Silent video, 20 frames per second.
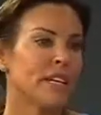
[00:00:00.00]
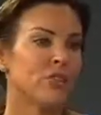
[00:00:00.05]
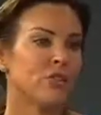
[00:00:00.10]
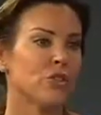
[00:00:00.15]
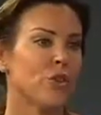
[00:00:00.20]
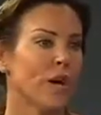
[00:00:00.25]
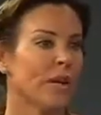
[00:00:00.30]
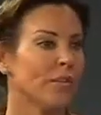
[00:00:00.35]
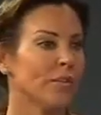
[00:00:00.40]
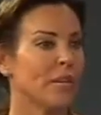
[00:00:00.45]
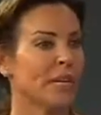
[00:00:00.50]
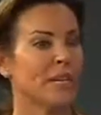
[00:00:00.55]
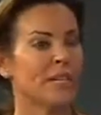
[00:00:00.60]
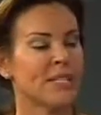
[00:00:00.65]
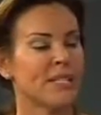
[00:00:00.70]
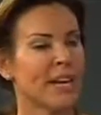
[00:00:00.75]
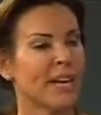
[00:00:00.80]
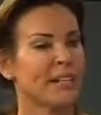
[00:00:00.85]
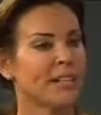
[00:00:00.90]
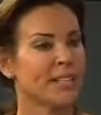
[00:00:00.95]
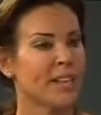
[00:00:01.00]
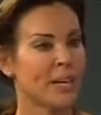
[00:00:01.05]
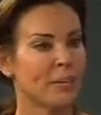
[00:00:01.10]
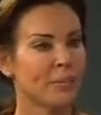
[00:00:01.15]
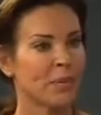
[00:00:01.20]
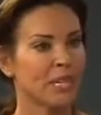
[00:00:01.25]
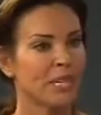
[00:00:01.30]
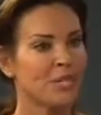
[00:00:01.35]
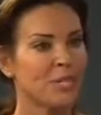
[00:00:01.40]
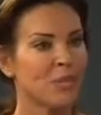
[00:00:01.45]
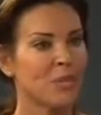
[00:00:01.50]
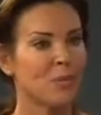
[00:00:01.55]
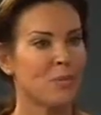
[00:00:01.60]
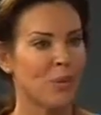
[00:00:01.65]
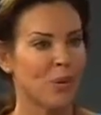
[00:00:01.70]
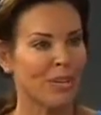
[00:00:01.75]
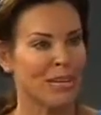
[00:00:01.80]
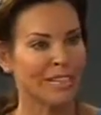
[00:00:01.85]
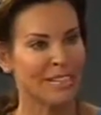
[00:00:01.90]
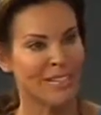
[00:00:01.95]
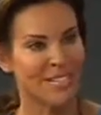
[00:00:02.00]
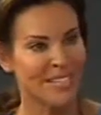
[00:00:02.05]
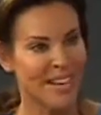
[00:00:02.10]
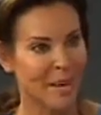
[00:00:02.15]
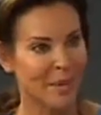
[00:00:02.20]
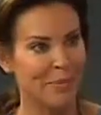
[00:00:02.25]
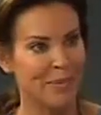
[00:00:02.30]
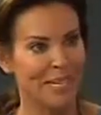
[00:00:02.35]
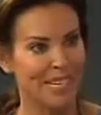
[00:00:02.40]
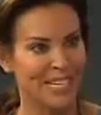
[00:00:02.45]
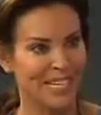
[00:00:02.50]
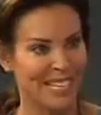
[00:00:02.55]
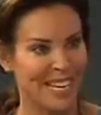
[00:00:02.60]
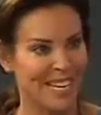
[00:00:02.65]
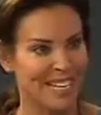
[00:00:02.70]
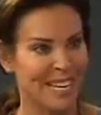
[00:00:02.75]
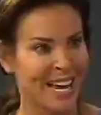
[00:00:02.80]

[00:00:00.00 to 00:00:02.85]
I try to meditate 10 minutes in the morning and 10 minutes at